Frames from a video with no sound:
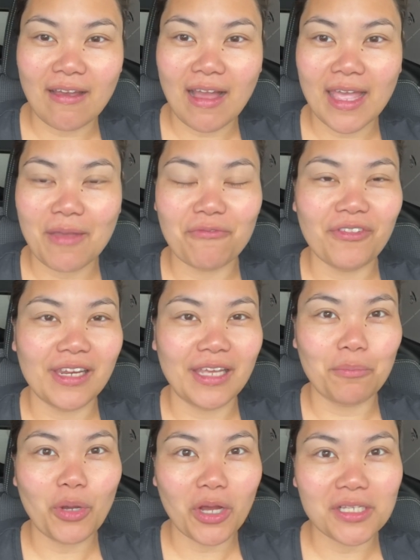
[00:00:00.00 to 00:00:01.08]
I am feeling
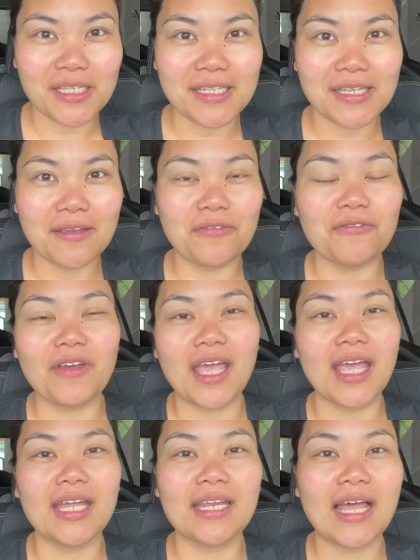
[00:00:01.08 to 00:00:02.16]
positive,
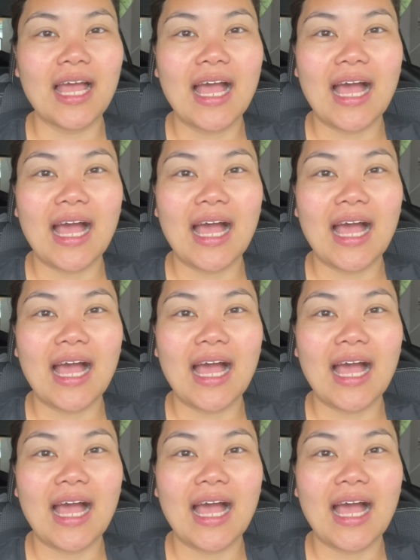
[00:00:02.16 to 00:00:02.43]
and